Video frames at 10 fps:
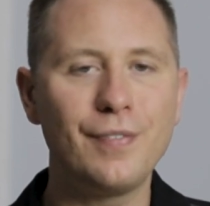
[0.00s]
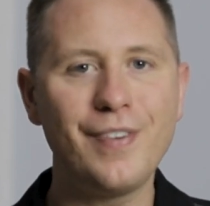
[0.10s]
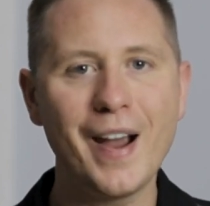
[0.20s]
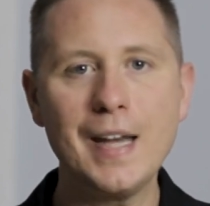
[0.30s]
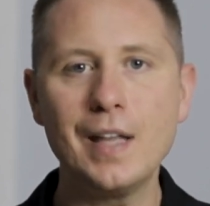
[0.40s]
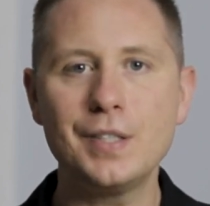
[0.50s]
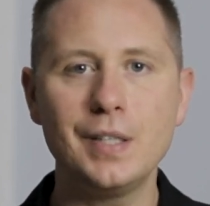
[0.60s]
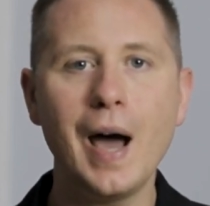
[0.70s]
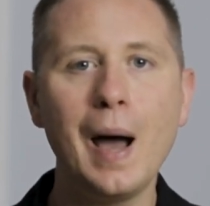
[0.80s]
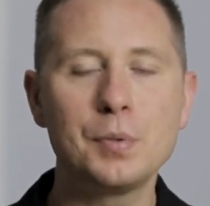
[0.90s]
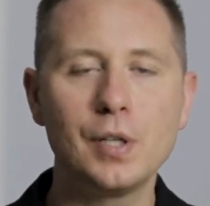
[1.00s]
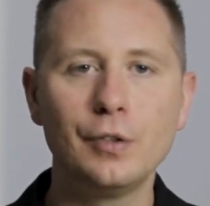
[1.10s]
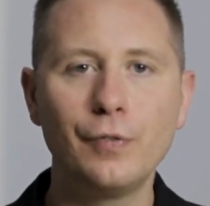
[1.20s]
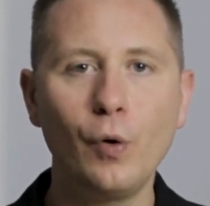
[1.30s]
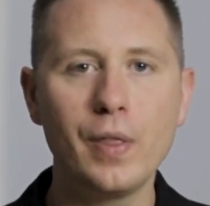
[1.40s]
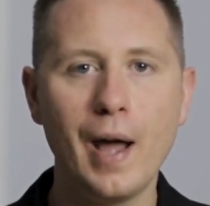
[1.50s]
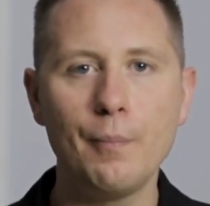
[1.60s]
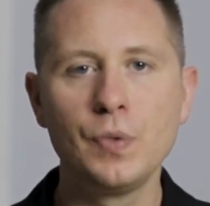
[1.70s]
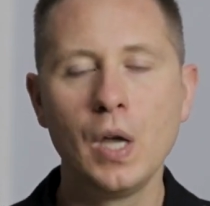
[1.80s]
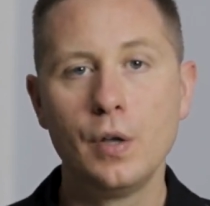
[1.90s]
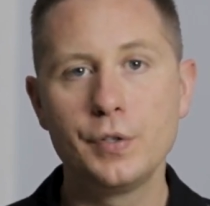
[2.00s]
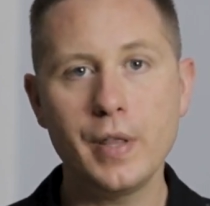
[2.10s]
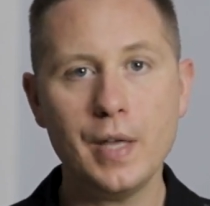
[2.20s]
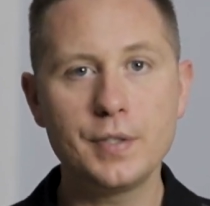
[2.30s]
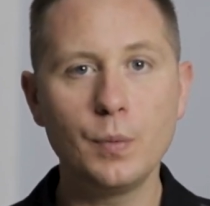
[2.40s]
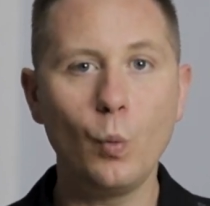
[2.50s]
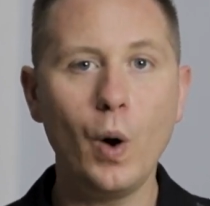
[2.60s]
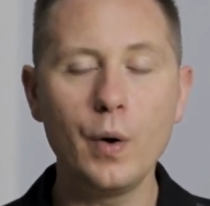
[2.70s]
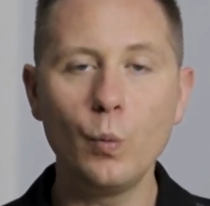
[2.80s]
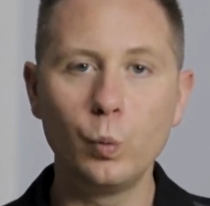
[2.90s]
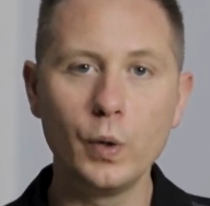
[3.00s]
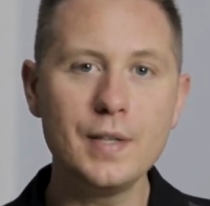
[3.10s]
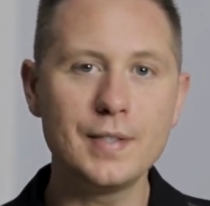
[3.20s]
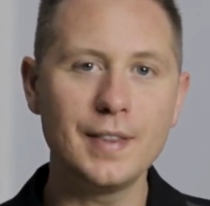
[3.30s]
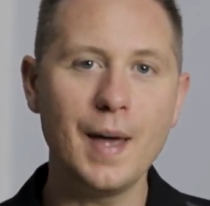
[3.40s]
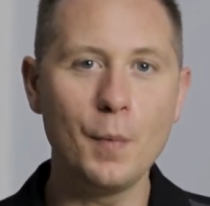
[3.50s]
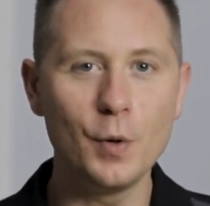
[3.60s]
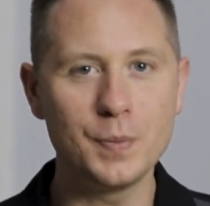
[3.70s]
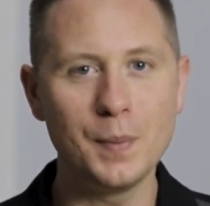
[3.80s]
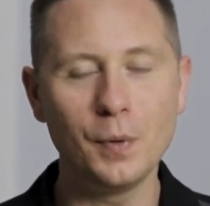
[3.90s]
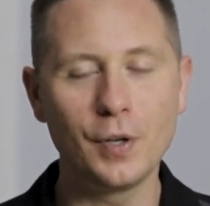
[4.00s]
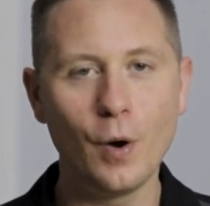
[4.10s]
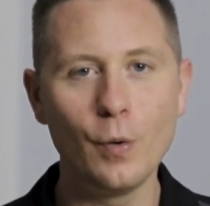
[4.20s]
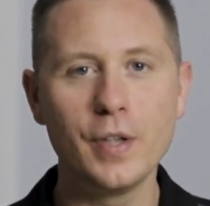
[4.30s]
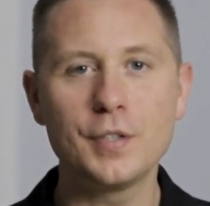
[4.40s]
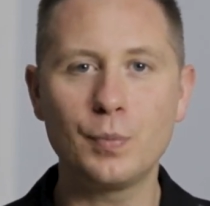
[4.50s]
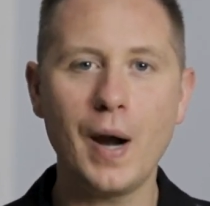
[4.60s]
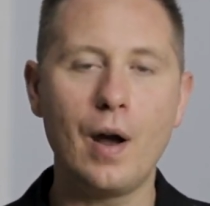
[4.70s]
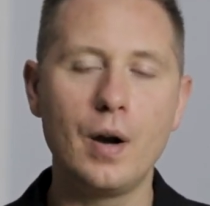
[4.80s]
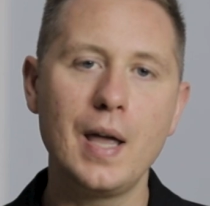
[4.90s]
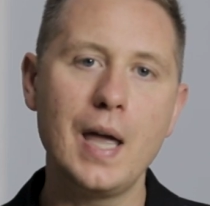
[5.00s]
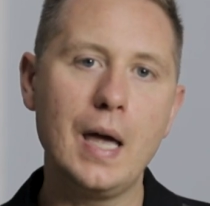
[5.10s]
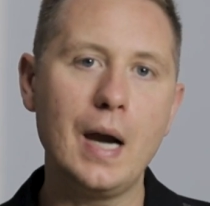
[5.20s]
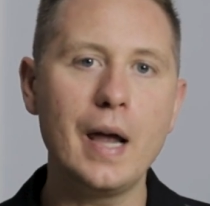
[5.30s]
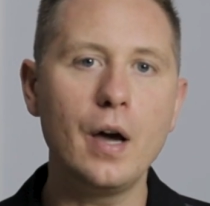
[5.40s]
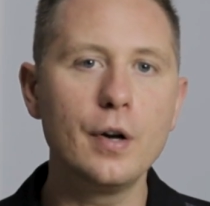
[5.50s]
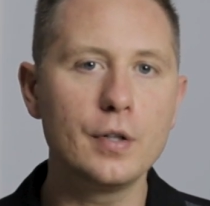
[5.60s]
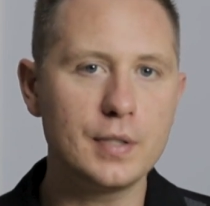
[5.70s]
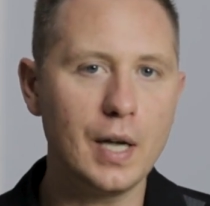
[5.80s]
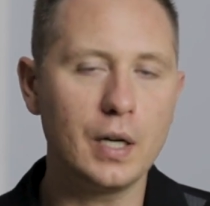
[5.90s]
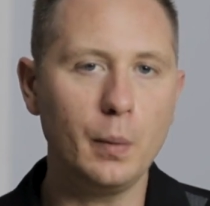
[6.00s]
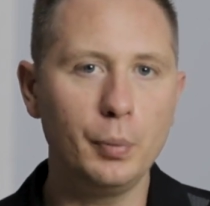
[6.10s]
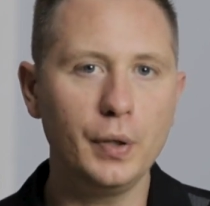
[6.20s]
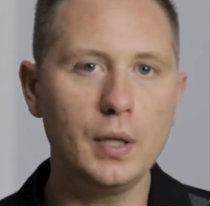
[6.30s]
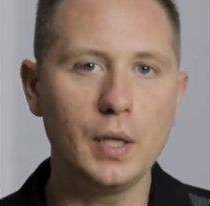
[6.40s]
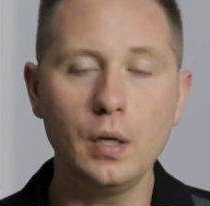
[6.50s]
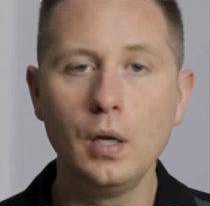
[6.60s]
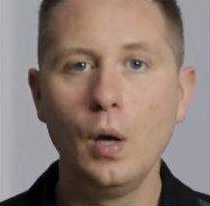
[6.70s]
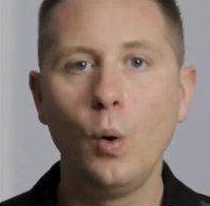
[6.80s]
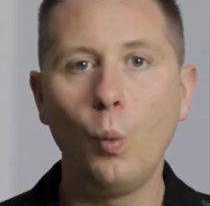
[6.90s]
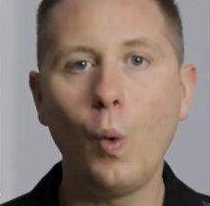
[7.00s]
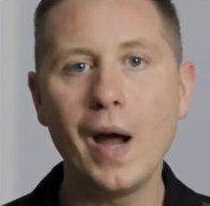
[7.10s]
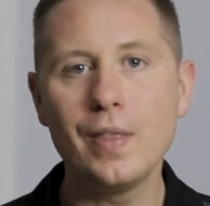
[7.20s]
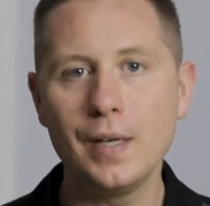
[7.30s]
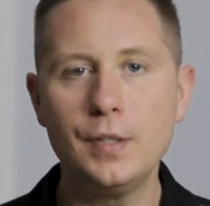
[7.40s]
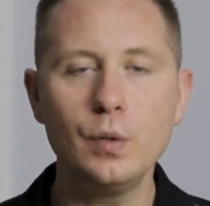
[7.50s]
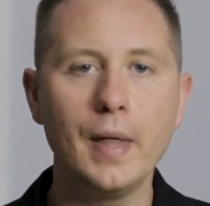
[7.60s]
of financing options for that. So that's the one reason that most people go this route. And I understand completely why they do